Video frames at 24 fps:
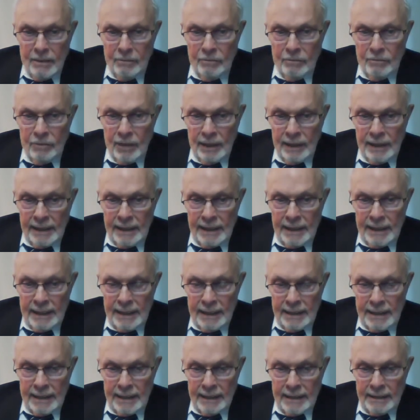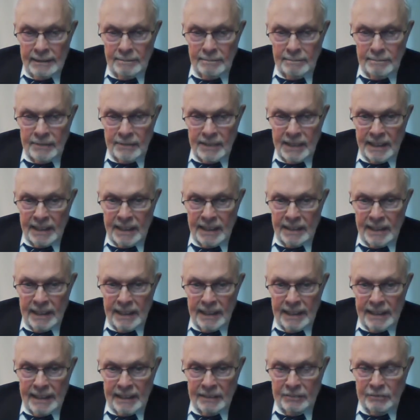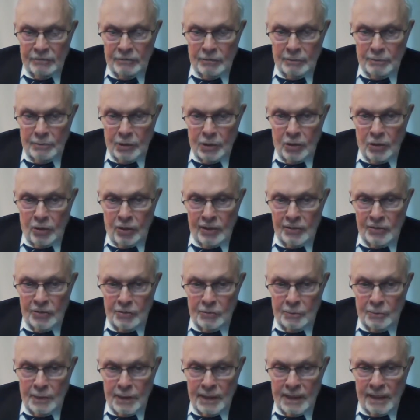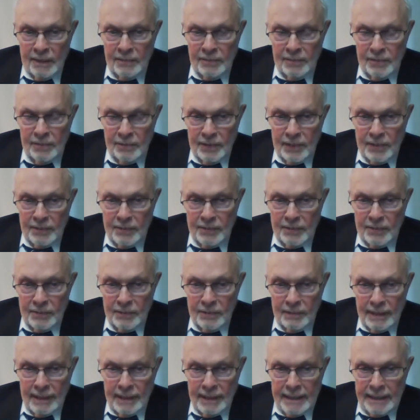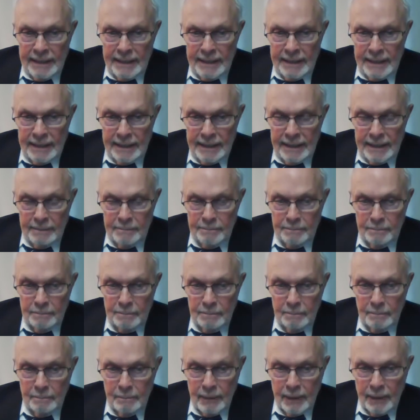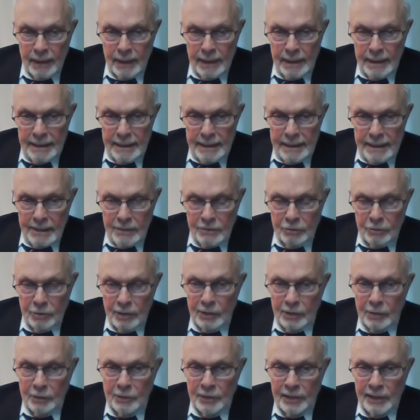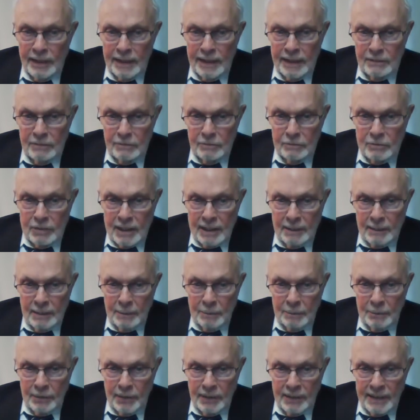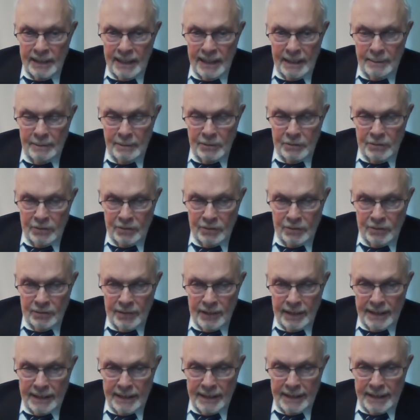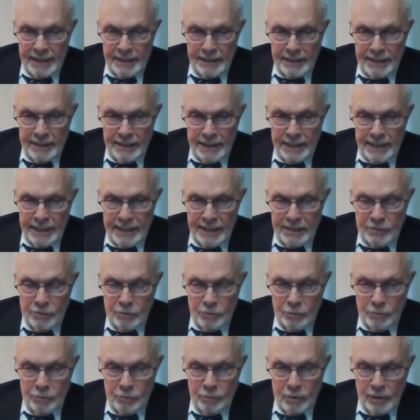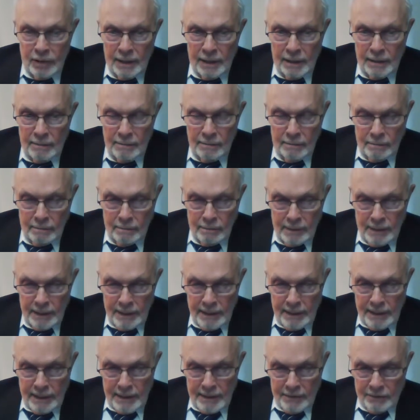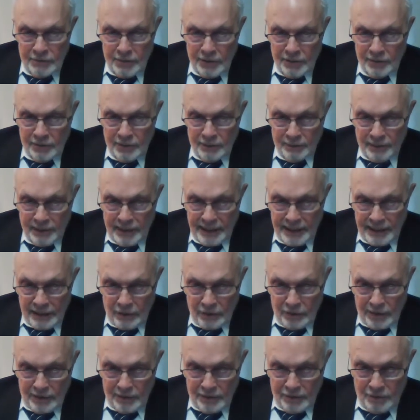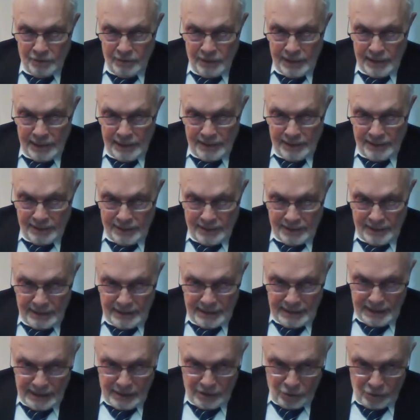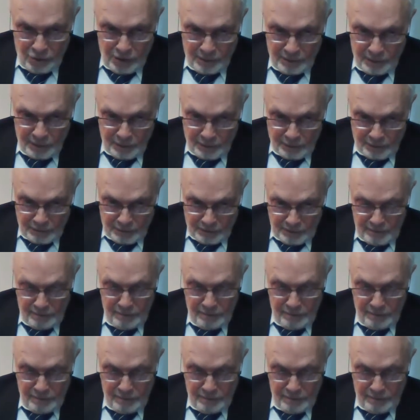really taking extra precautions because of this. And so I don't think he can come up with the damages that you need to justify a lawsuit against an enormous,